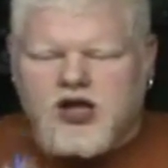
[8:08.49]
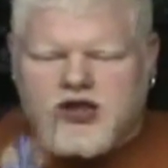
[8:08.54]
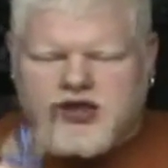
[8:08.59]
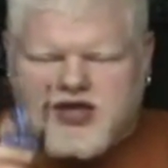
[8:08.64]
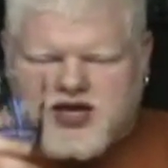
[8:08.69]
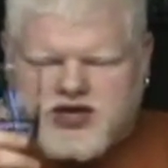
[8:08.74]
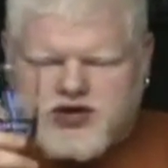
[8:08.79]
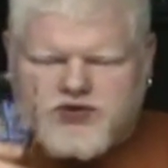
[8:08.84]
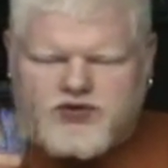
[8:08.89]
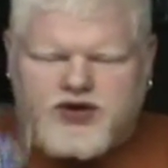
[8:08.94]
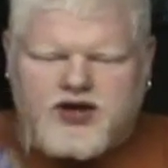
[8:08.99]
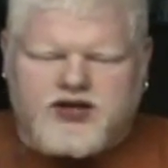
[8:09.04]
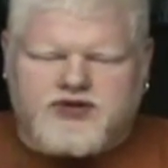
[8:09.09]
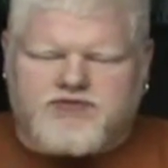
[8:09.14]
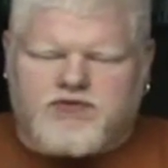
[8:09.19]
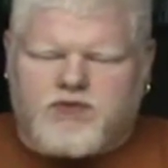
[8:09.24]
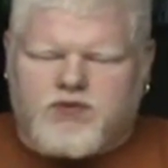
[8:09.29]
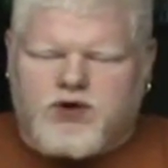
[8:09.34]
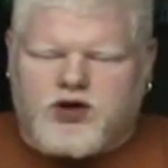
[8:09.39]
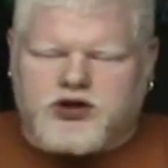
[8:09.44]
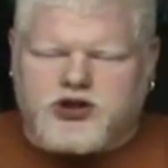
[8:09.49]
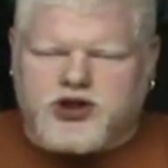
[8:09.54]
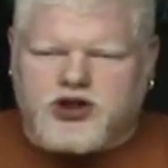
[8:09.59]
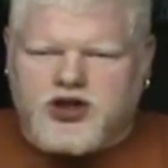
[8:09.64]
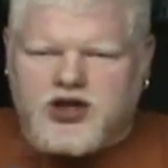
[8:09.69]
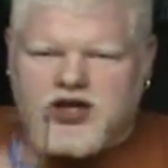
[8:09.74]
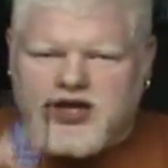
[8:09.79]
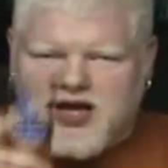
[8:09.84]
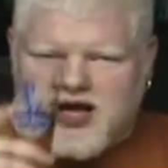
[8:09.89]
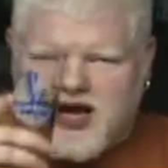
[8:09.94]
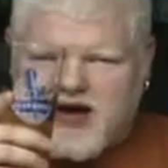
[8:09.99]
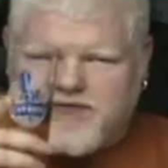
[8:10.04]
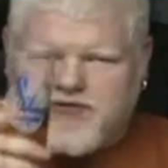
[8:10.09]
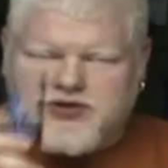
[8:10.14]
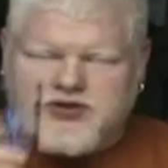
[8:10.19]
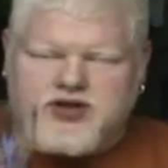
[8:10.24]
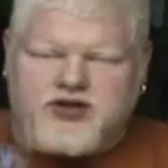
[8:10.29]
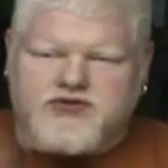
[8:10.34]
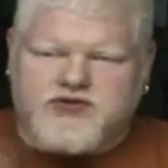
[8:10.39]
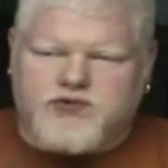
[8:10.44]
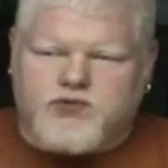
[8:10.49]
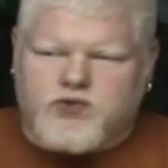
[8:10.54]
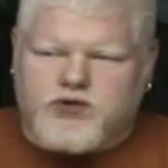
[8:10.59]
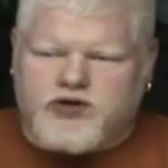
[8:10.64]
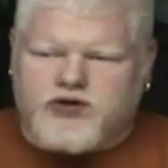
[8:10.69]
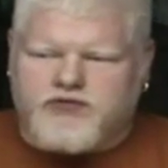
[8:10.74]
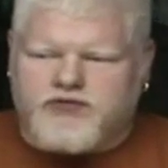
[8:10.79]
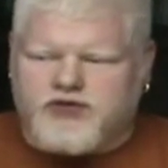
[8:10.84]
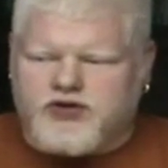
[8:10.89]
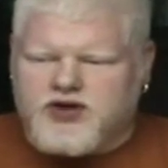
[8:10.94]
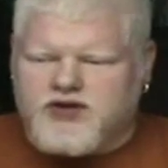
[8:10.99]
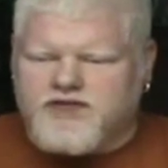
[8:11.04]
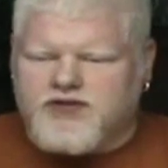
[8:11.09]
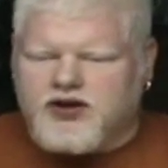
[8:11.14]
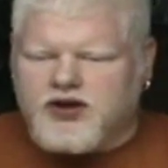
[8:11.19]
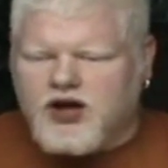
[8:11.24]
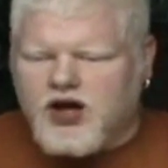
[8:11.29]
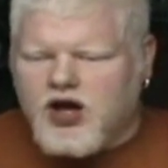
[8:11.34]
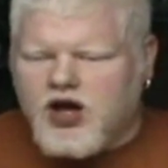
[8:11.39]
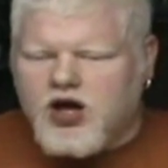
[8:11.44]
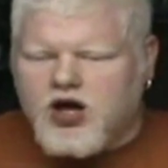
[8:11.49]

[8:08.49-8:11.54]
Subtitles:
Thank you guys for watching. Have yourselves a wonderful evening.